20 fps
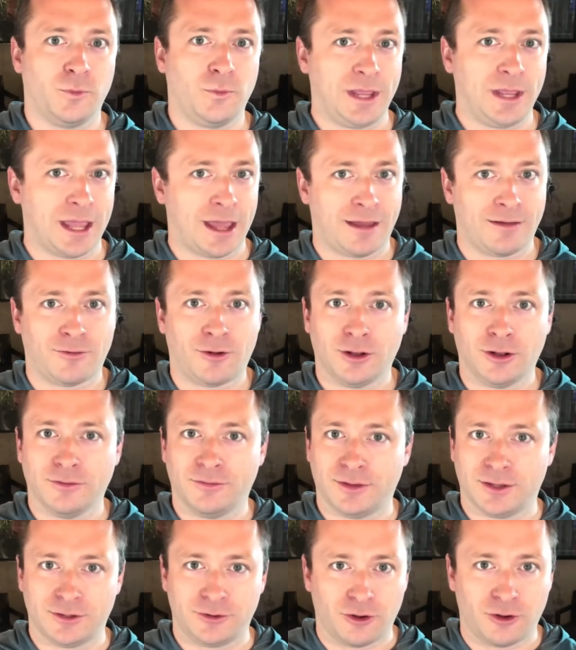We have all
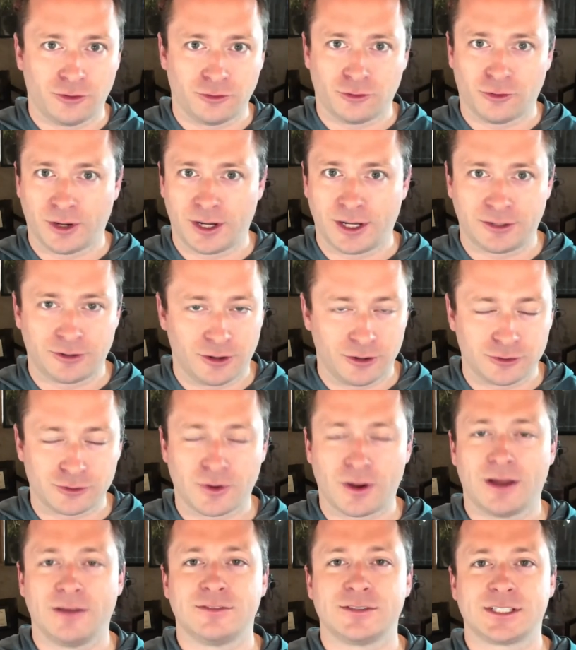of the don't drink, don't
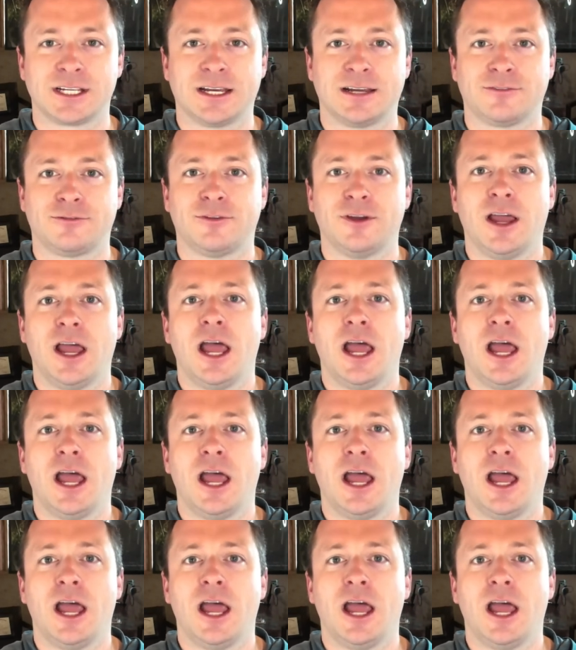drive stuff.